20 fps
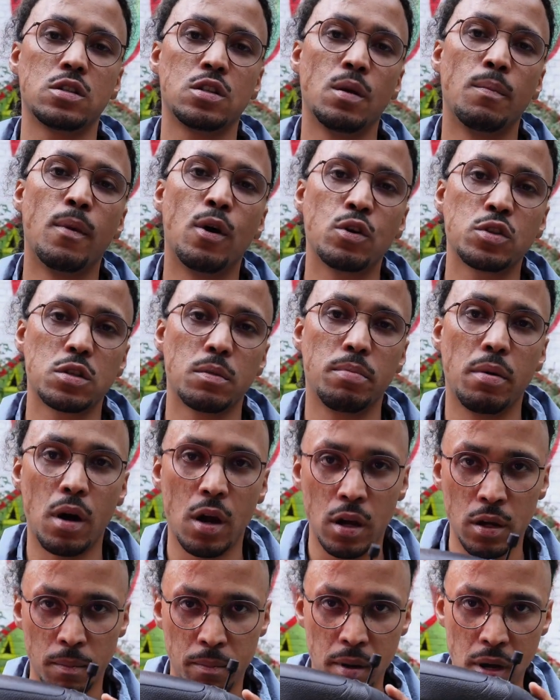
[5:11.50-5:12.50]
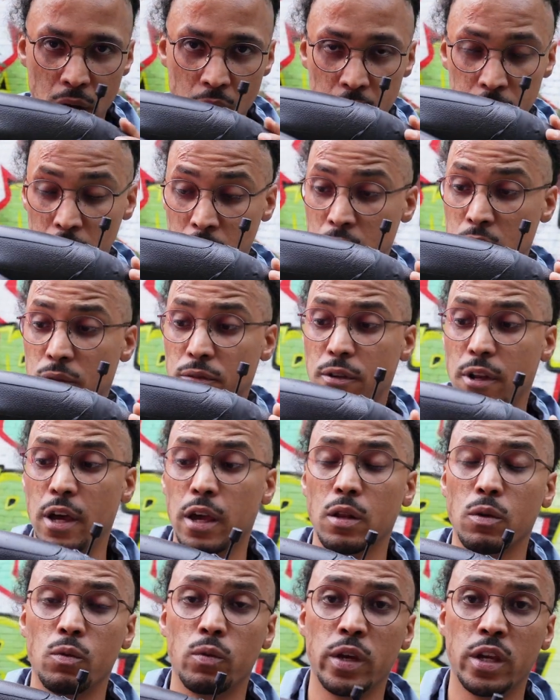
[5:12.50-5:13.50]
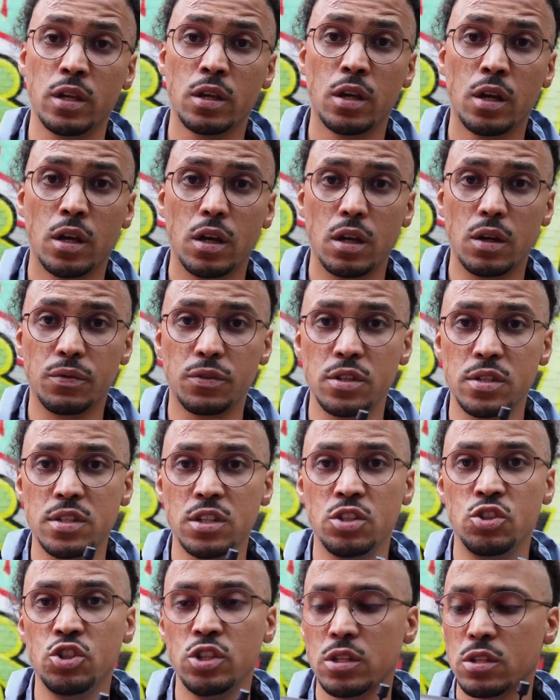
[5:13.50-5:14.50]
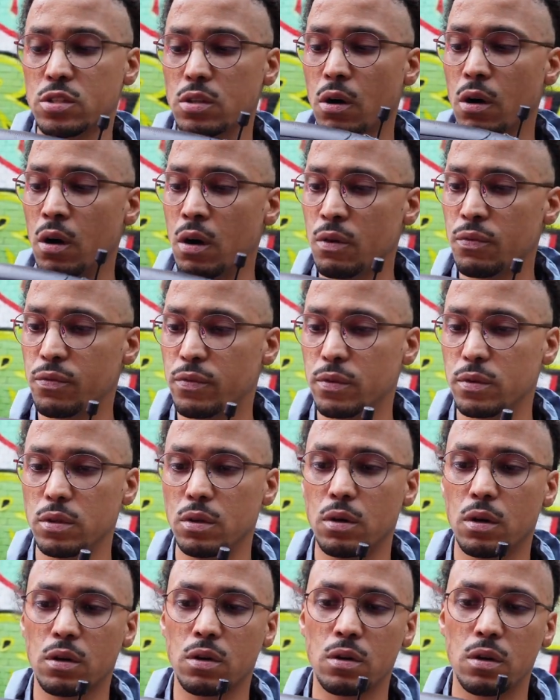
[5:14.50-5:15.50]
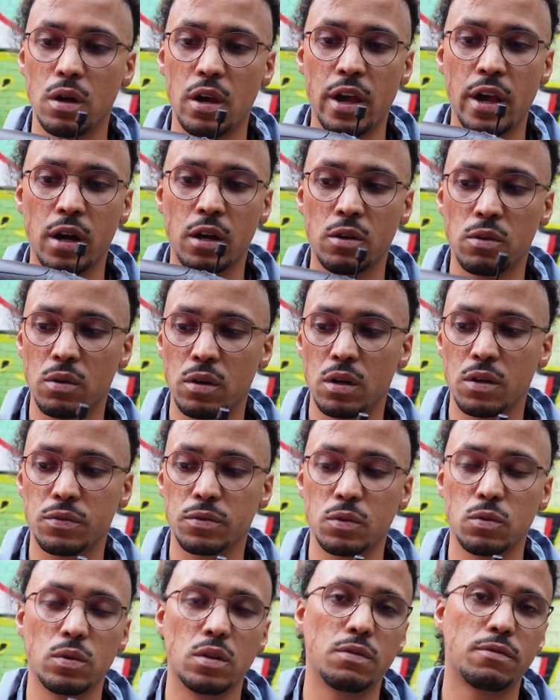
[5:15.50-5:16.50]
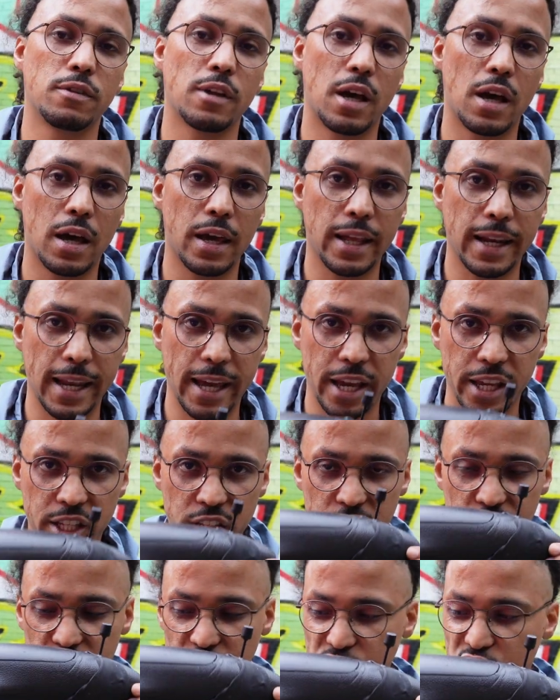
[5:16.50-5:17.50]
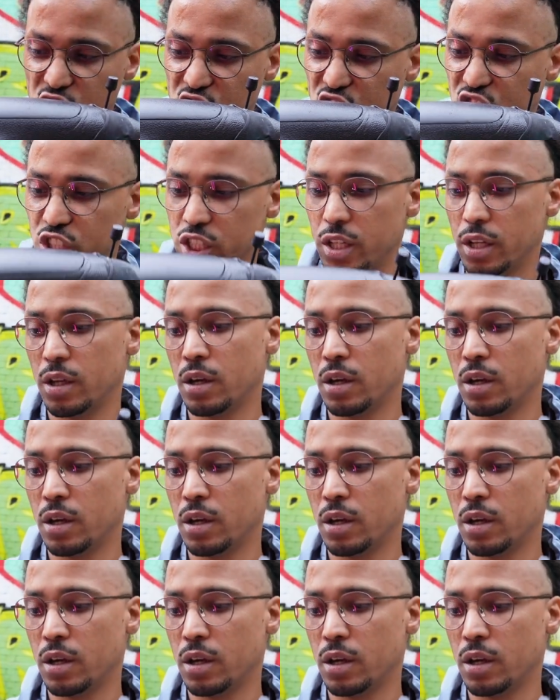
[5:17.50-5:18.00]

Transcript: is the most important part on the flying wing. If the CG is off, your aircraft will fly like ish.